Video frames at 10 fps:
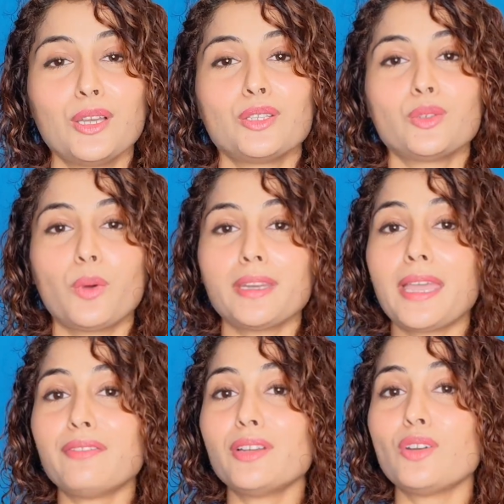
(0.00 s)
So
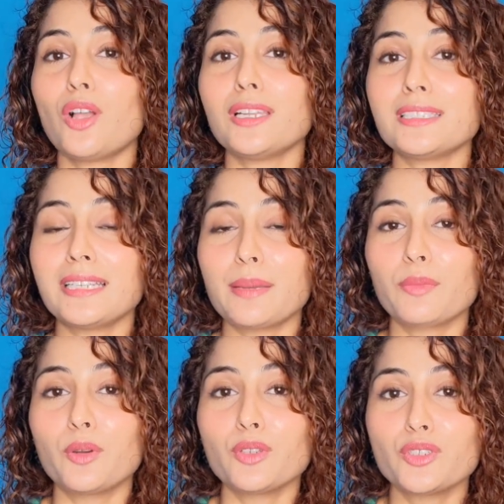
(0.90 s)
whatever knowledge that
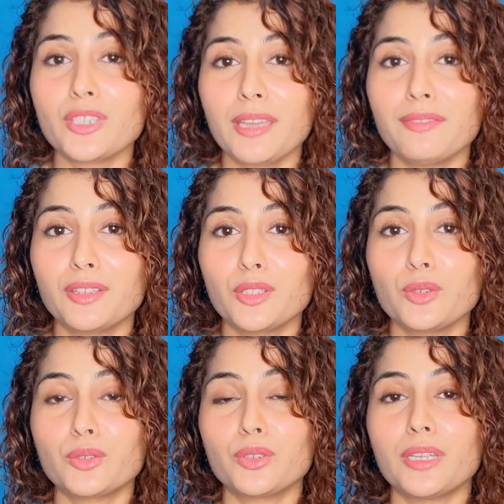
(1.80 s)
I'm going to share with
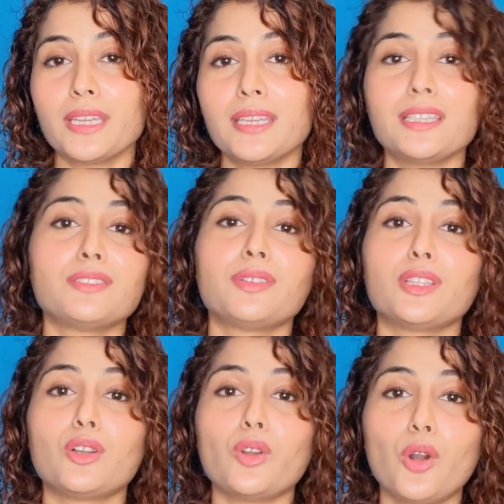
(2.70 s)
you today is
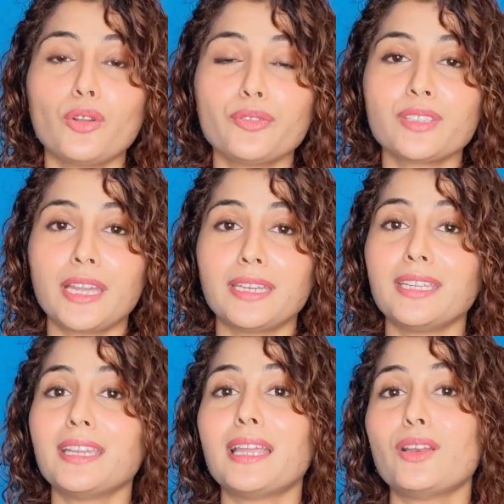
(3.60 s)
with a lot of
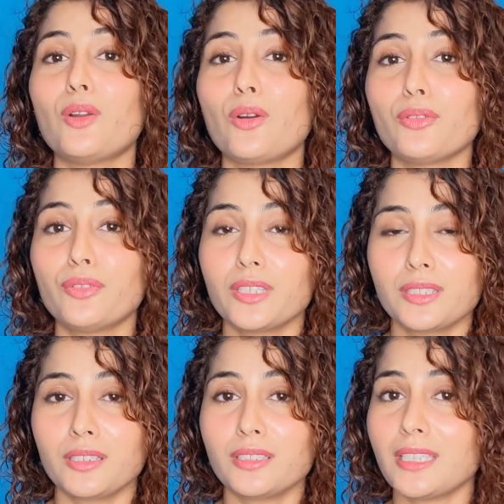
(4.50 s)
study and a lot of
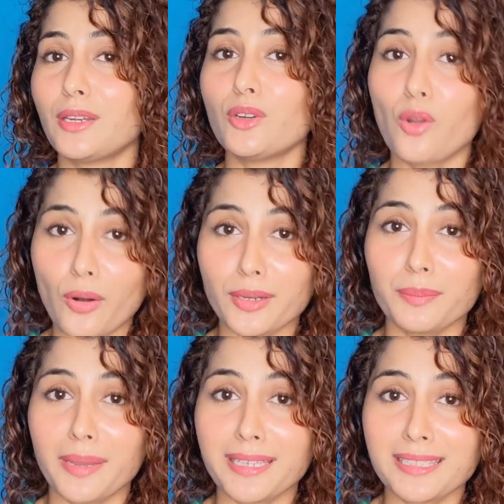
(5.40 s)
research and
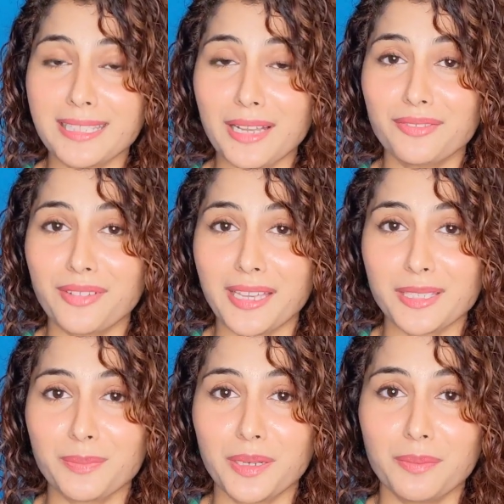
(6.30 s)
not by
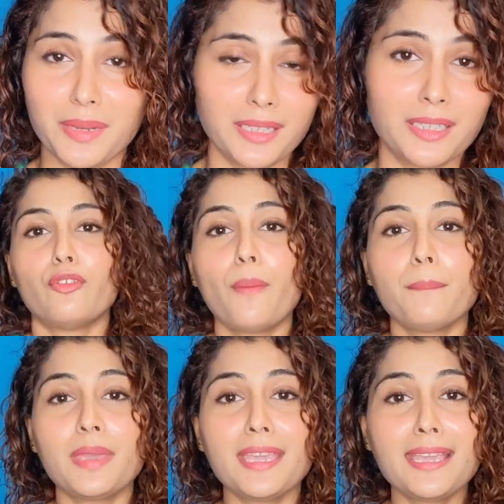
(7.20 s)
self-experiment. For
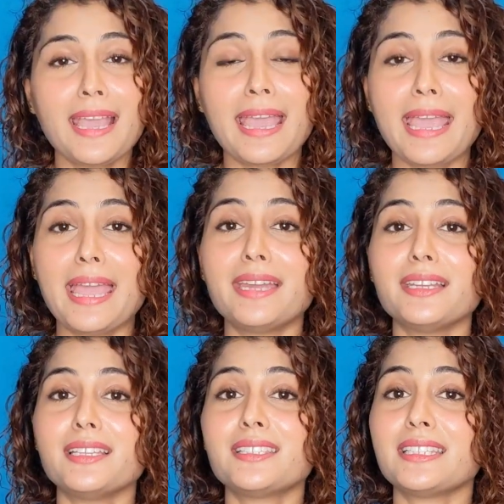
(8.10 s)
me, hair
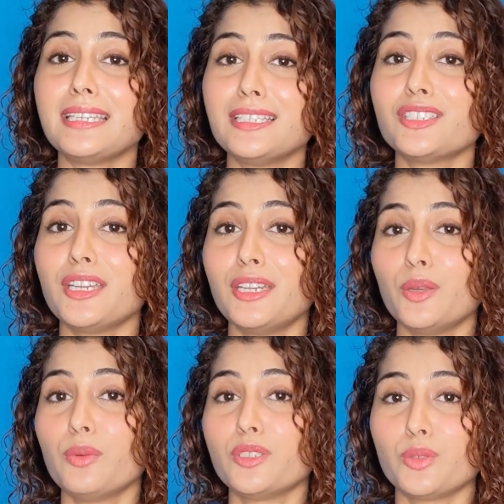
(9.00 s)
is each
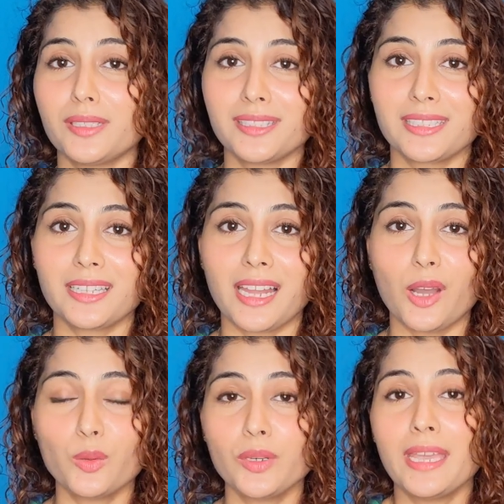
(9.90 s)
individual's
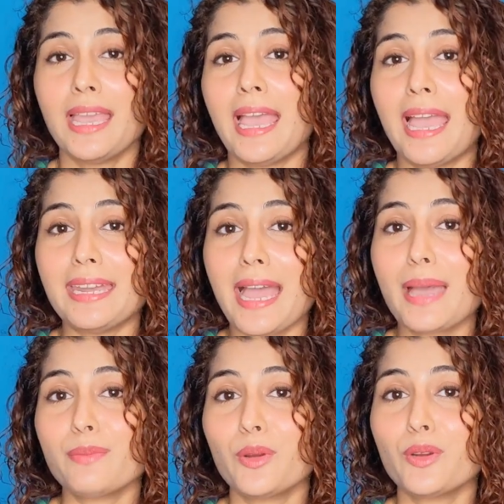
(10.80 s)
crown and
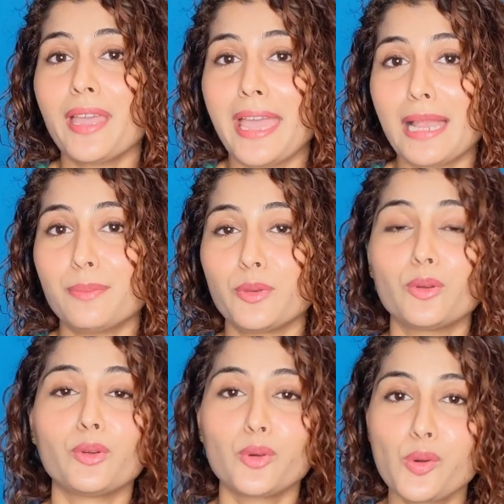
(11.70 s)
I'm going to help
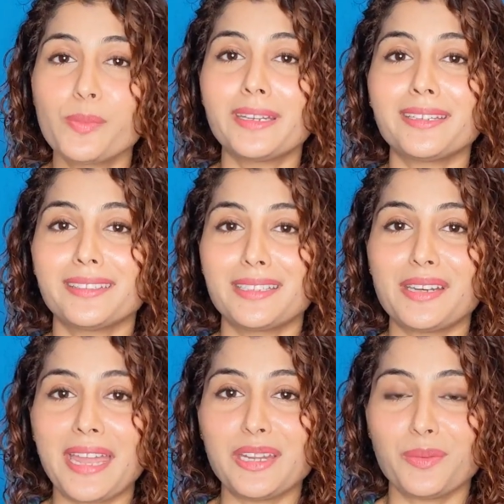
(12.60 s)
you groom it the
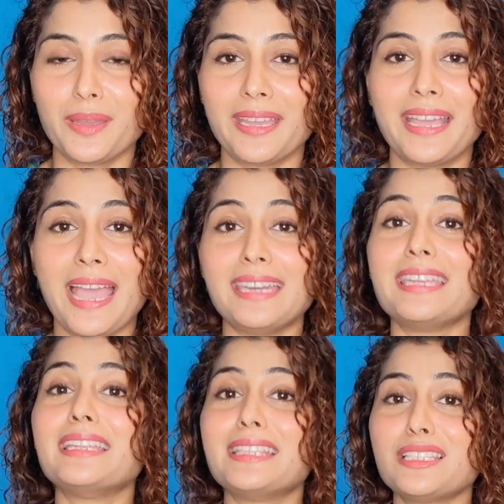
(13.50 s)
right way. And
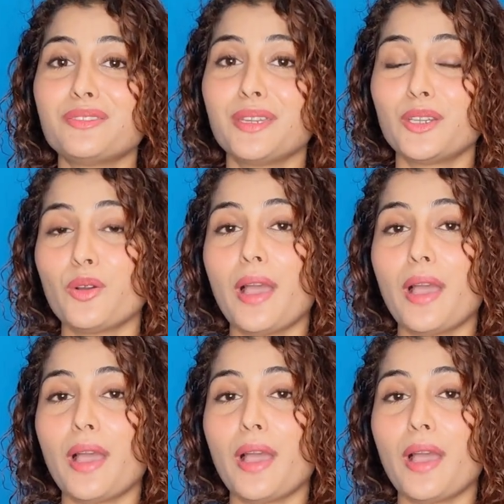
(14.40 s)
in this video,